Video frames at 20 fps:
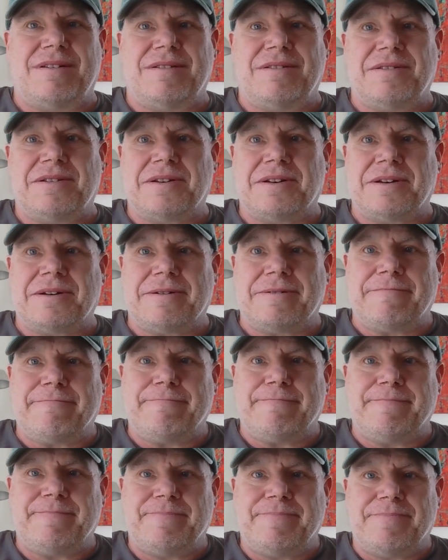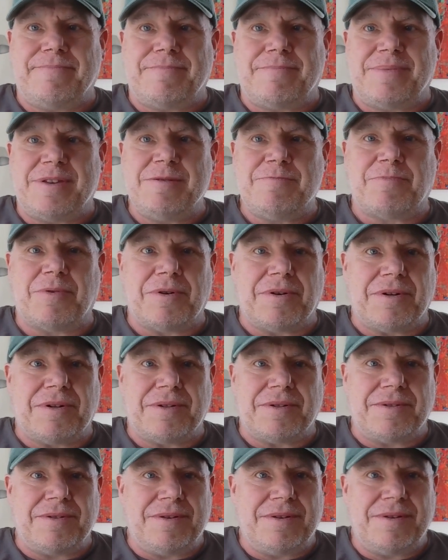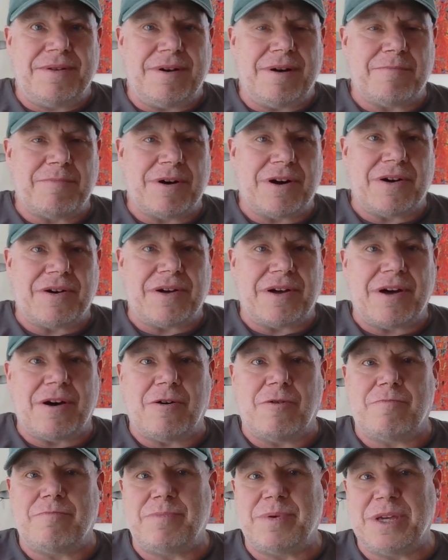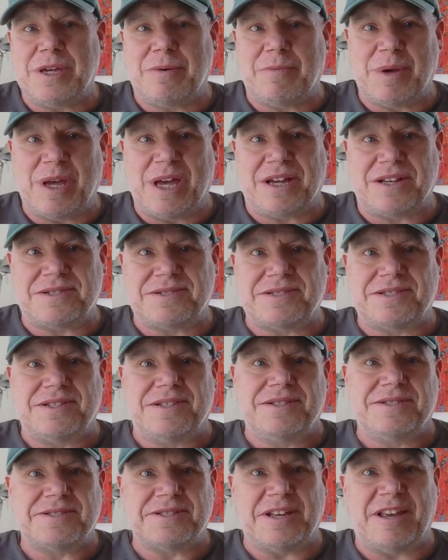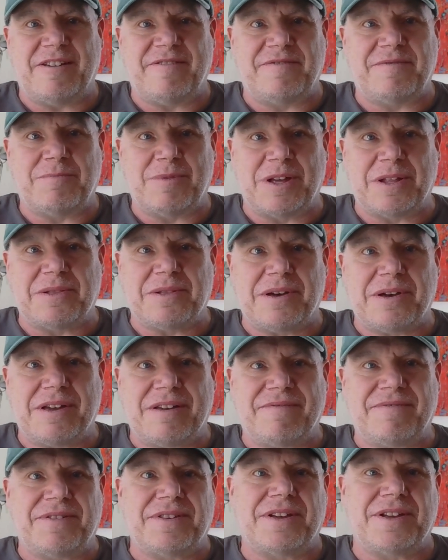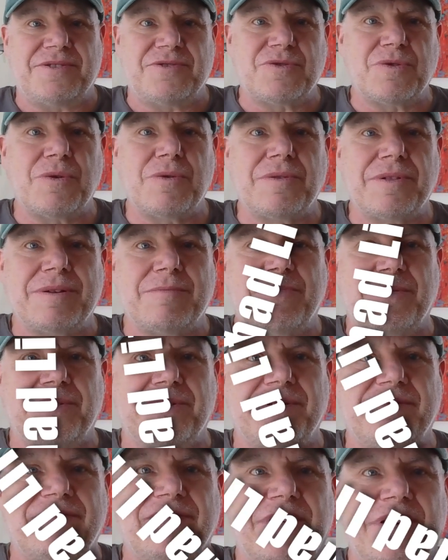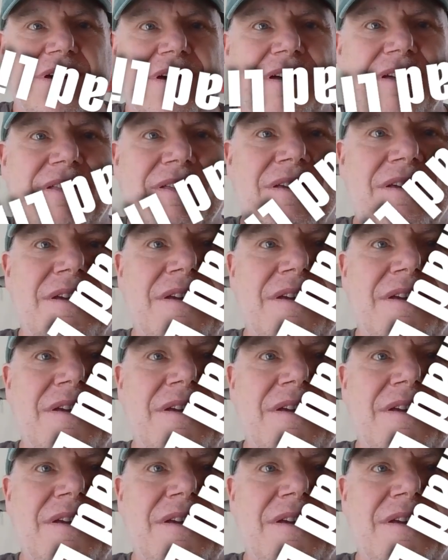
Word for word: of um, people about how BMX saved my life, and I truly believe that.